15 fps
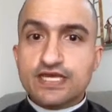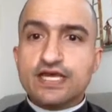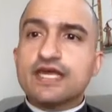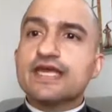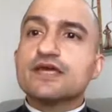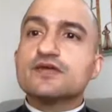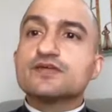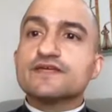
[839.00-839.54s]

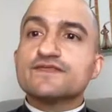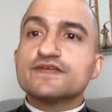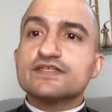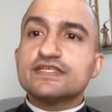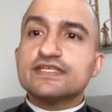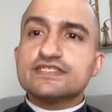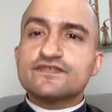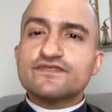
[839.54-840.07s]
It'll give a
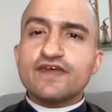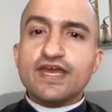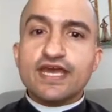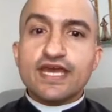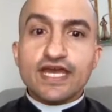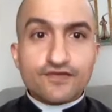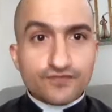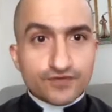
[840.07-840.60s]
list of
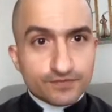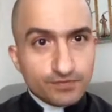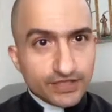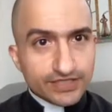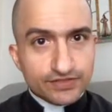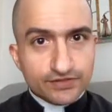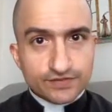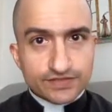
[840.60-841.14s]

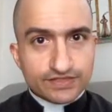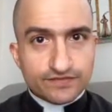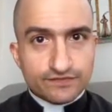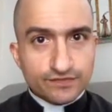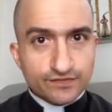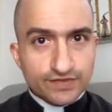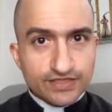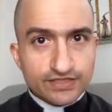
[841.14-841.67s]
everybody who's in
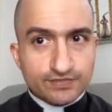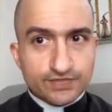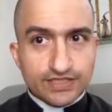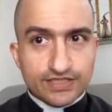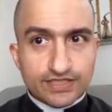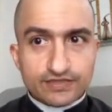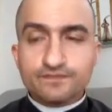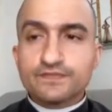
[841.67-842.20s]
the
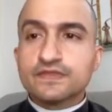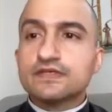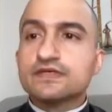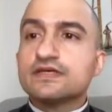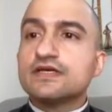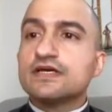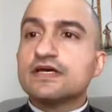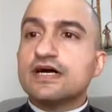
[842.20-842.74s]
meeting.
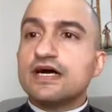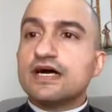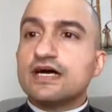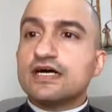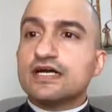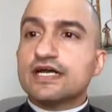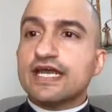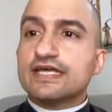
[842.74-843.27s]

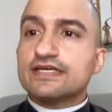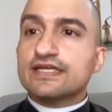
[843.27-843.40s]
And then